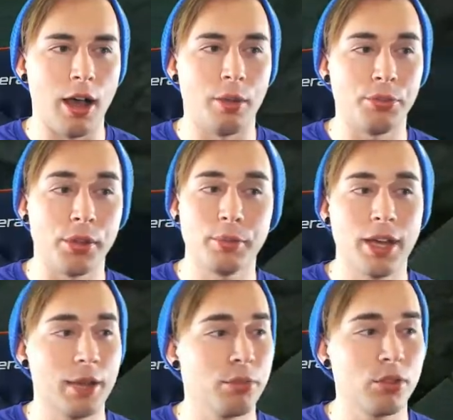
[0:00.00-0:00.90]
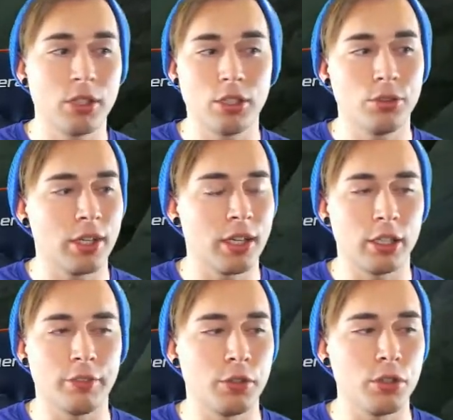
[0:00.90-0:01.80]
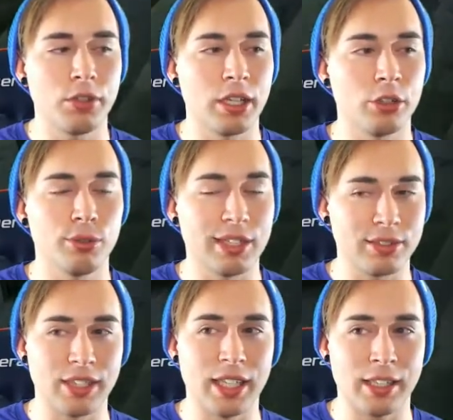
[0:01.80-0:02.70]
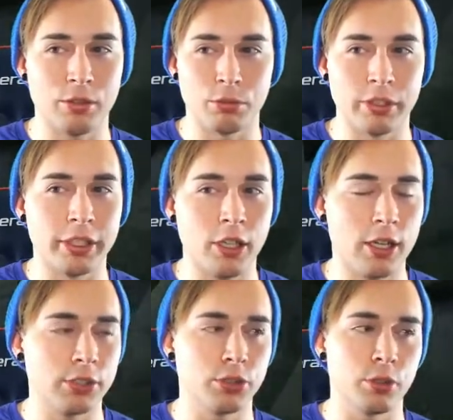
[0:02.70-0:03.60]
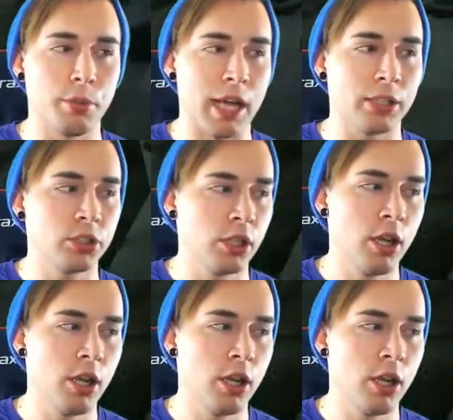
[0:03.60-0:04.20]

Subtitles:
Sometimes you can use it, if you use it incorrectly, it can really cost you a match.